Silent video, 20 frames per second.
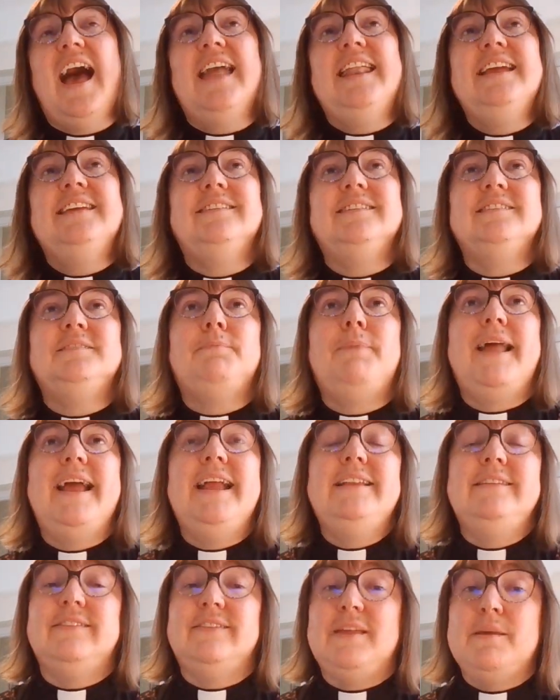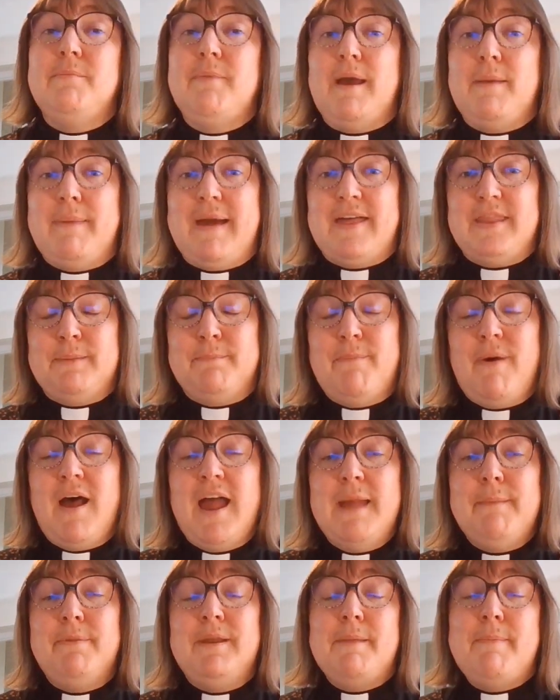And he's explained to them about the
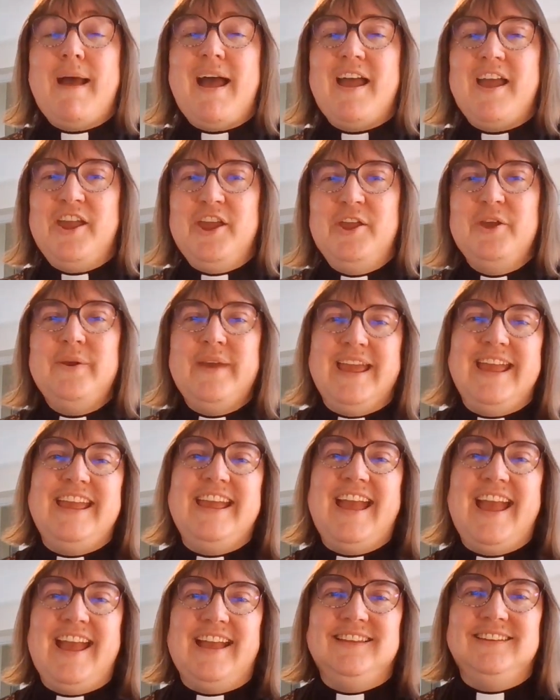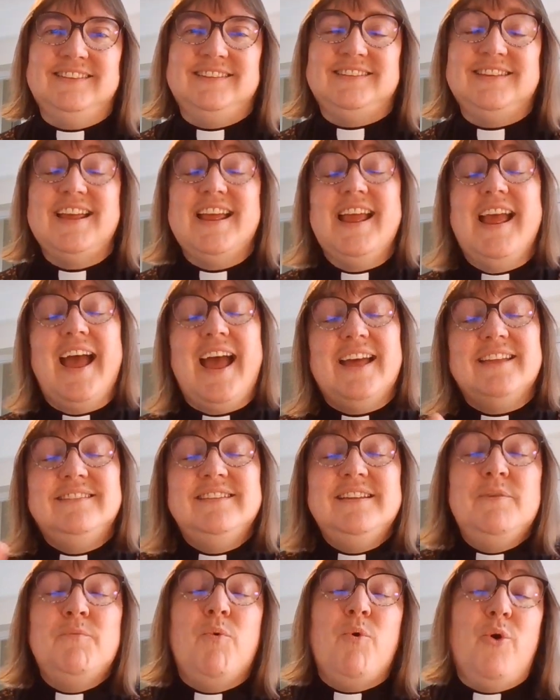Bible, about who he is as
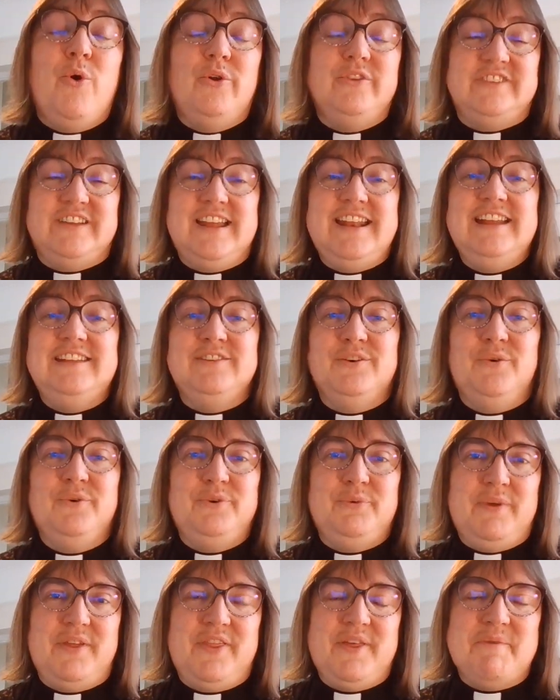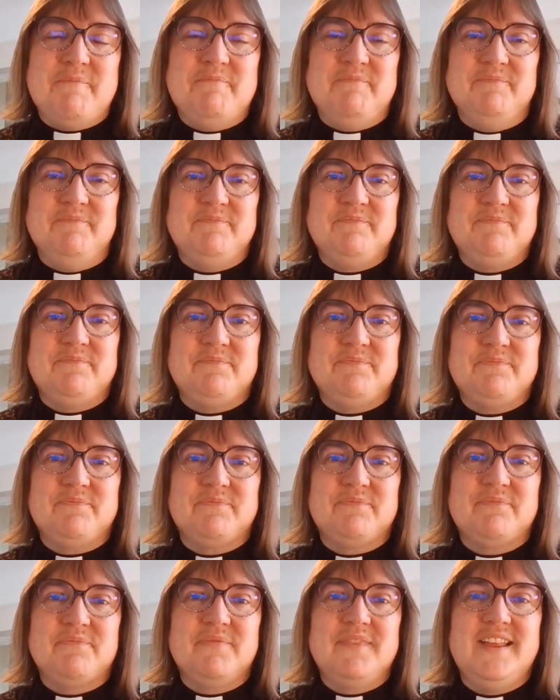he walked and he talked with them.
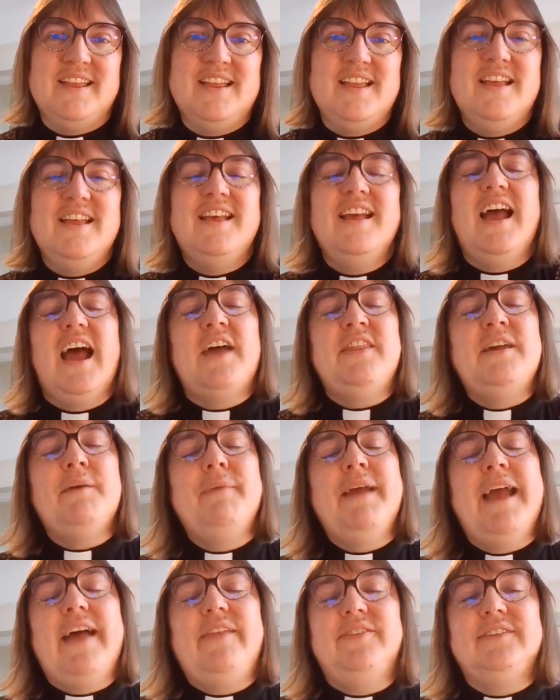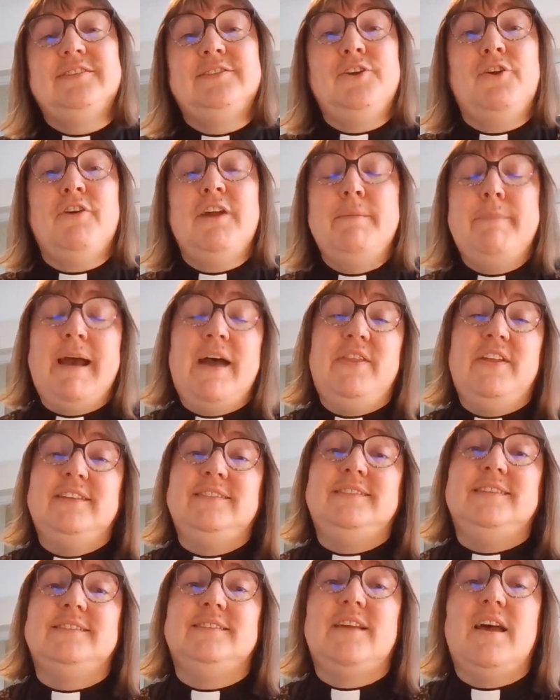And then we have the story about those
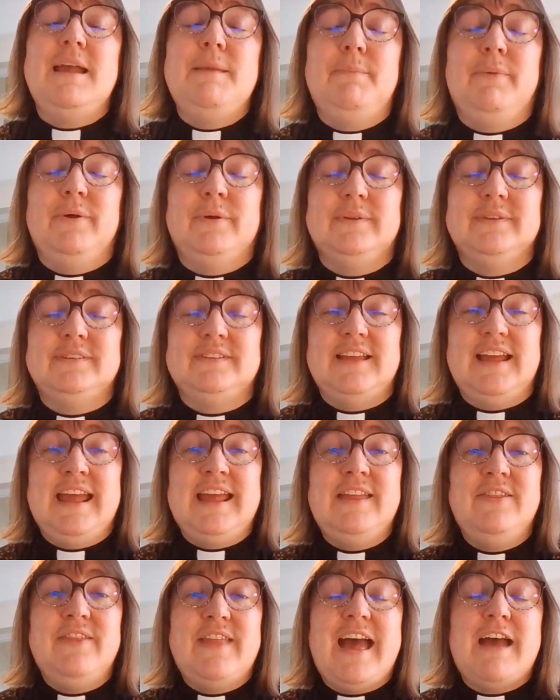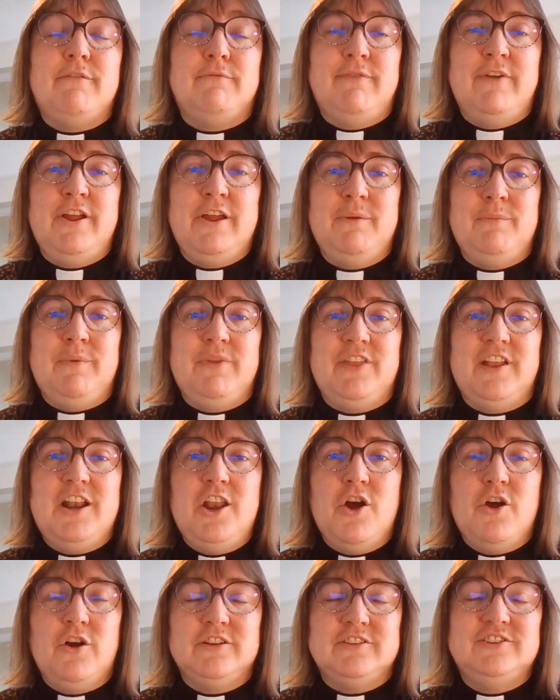disciples in that room with the
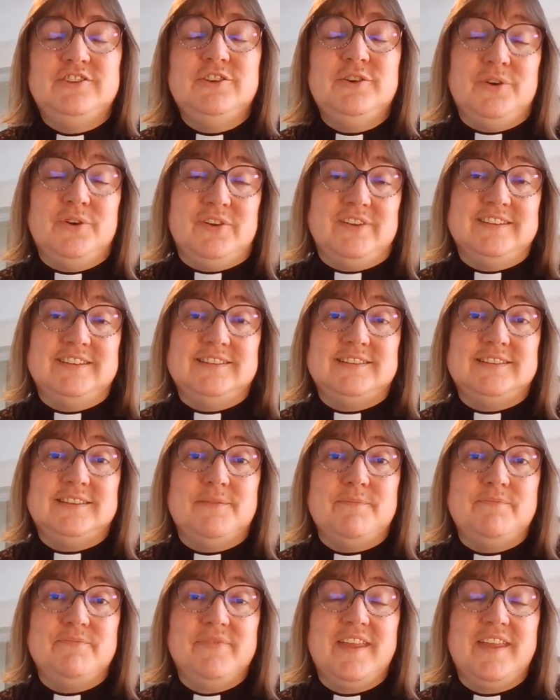locked doors.